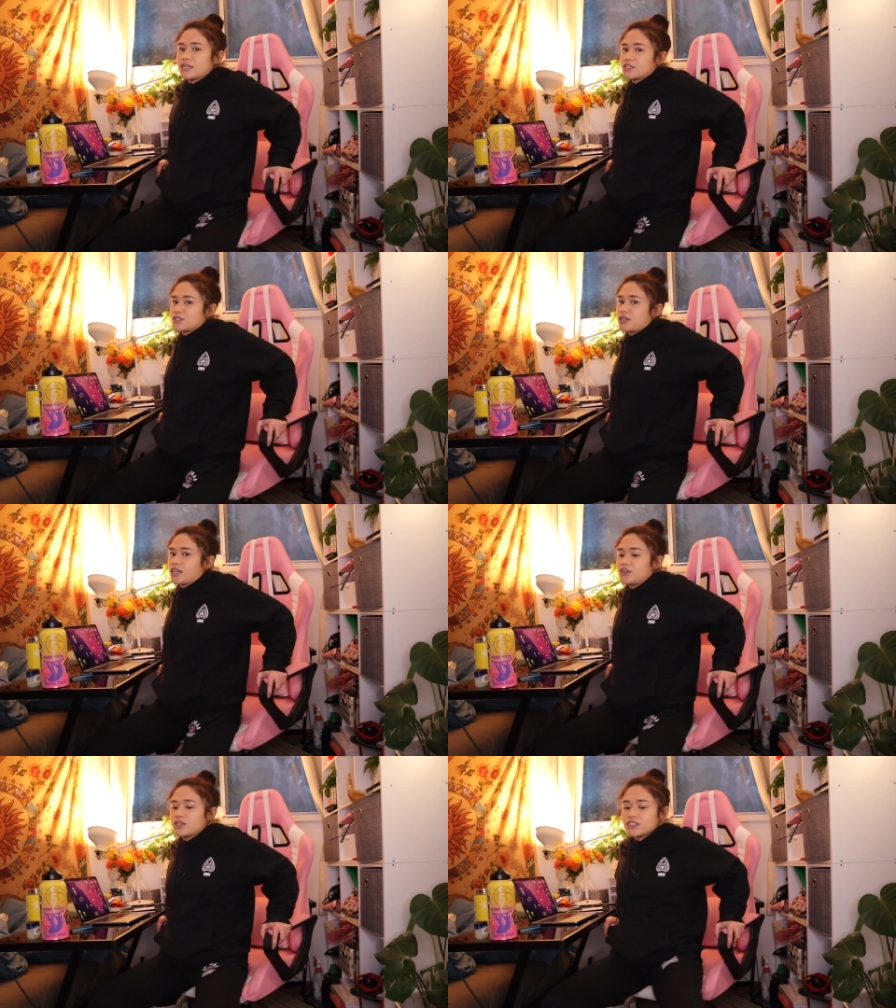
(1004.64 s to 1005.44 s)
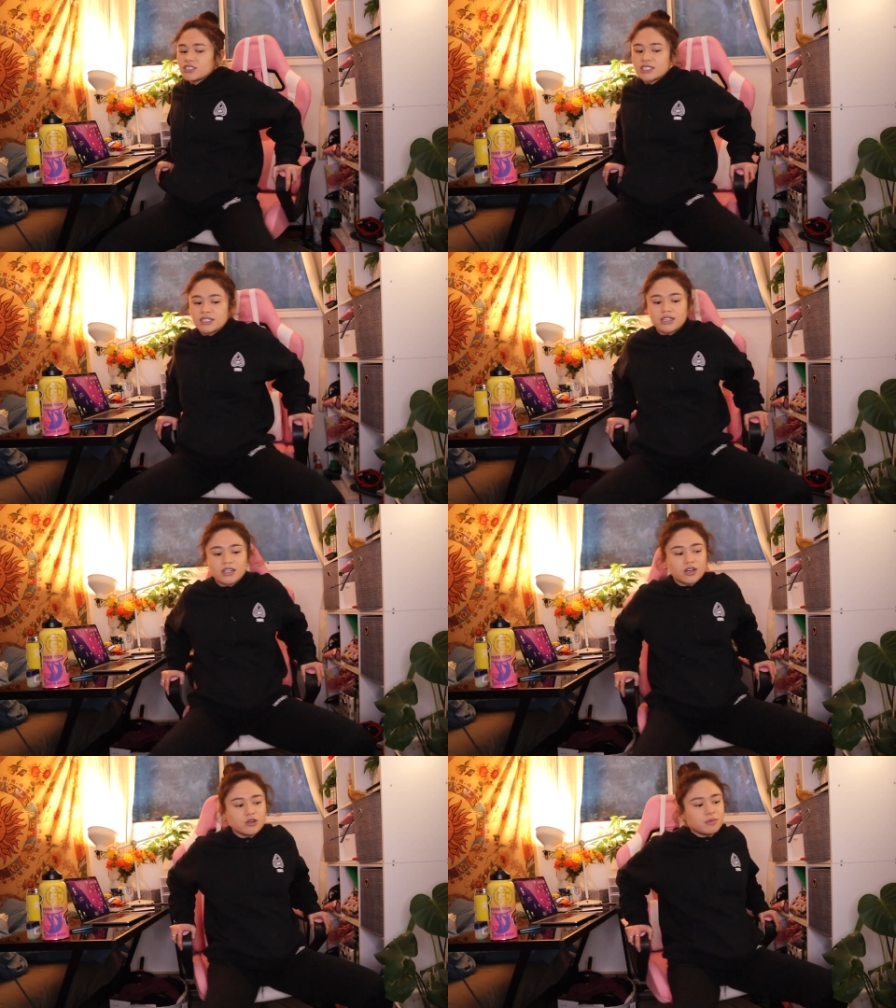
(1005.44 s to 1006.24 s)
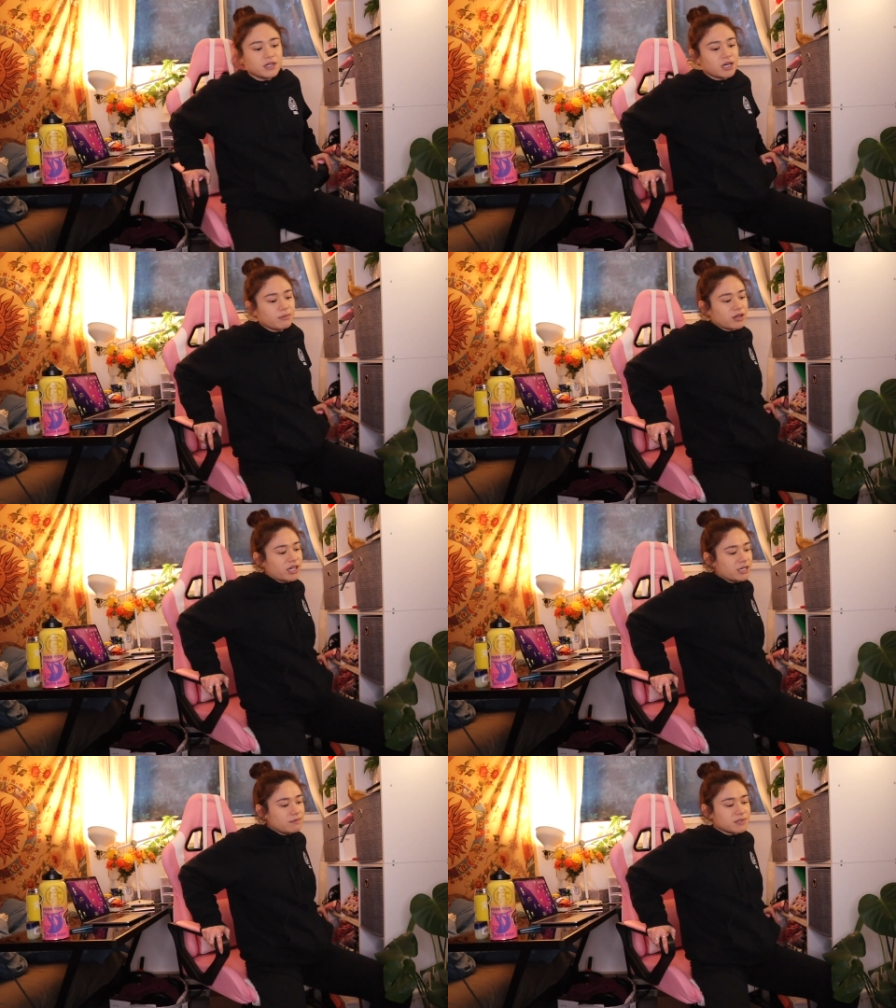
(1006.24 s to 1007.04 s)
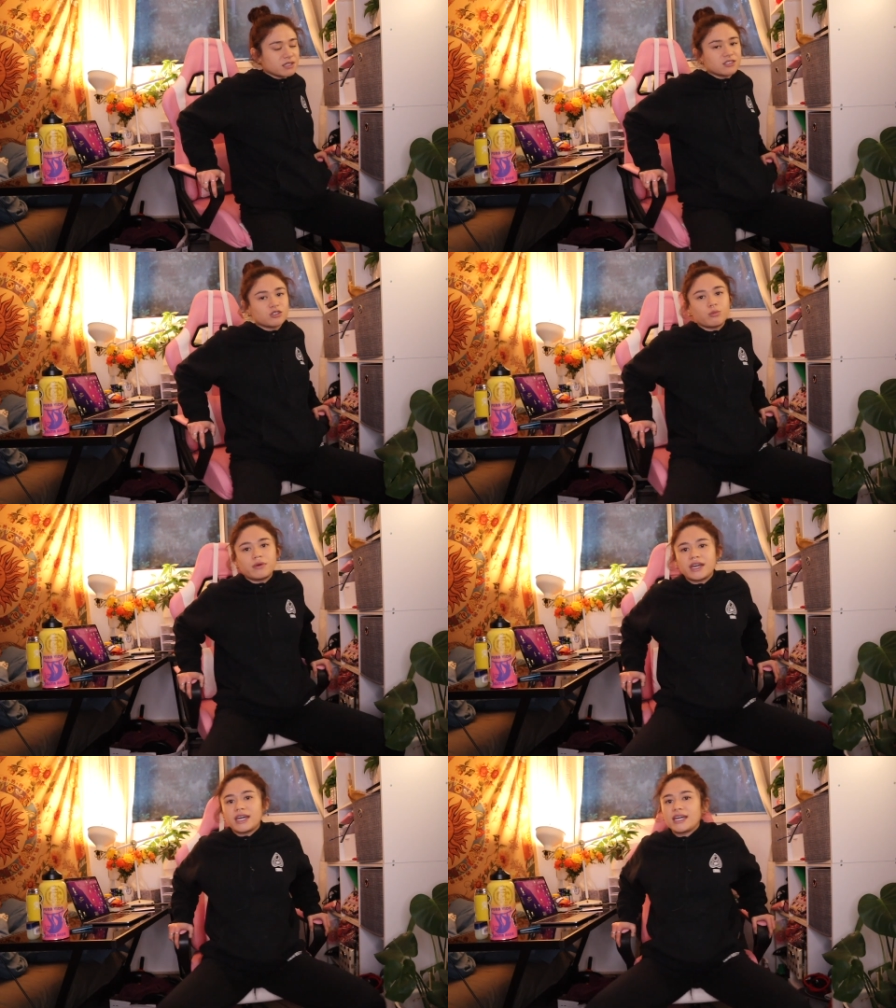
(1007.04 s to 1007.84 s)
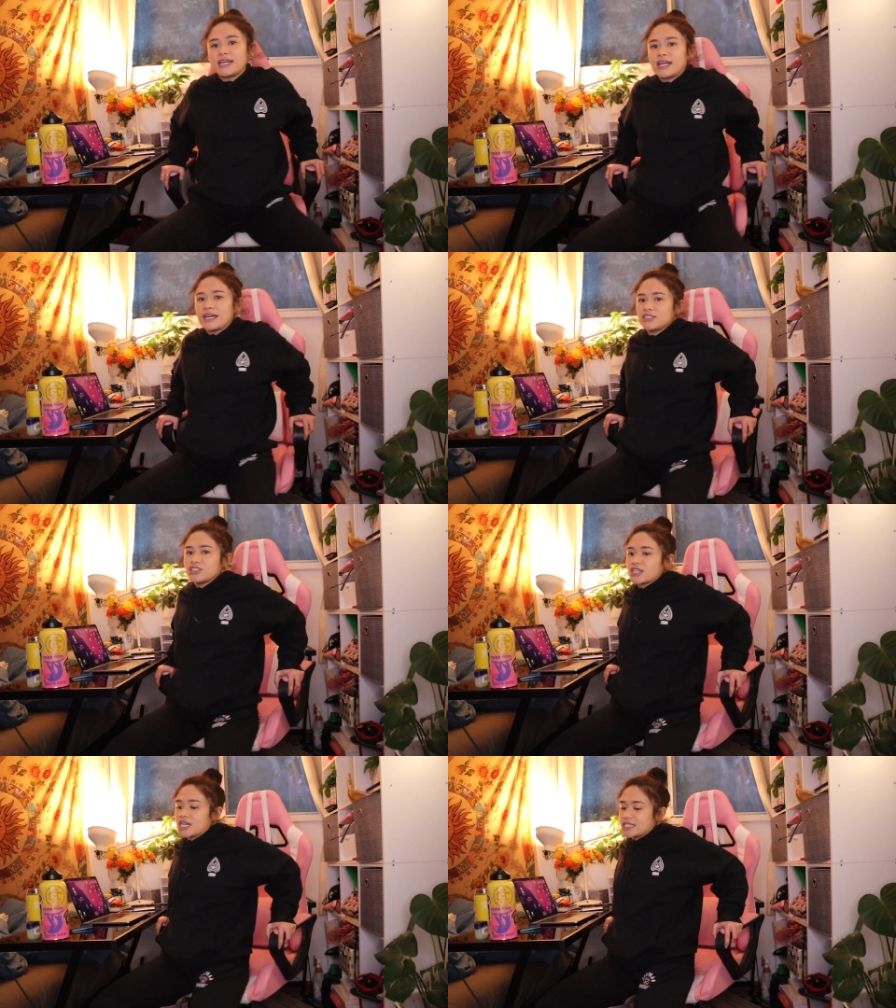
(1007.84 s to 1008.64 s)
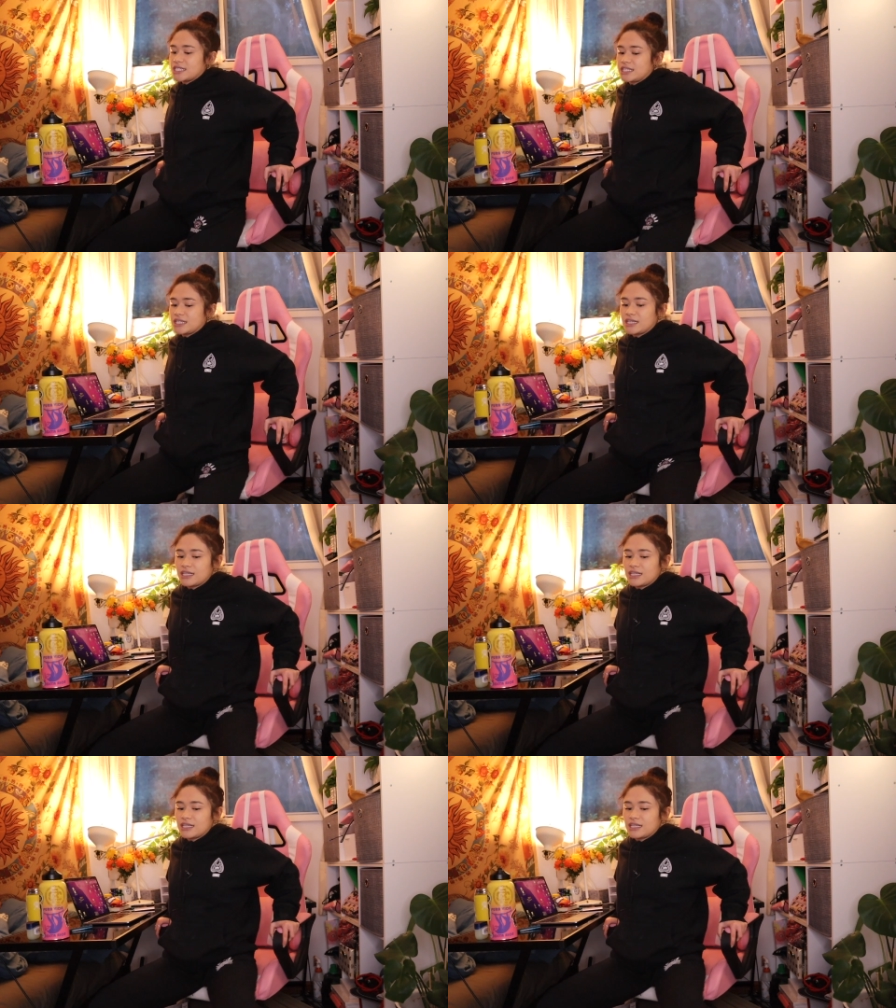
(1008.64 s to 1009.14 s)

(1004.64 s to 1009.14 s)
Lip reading: so that you can just open up your hips a little bit and just,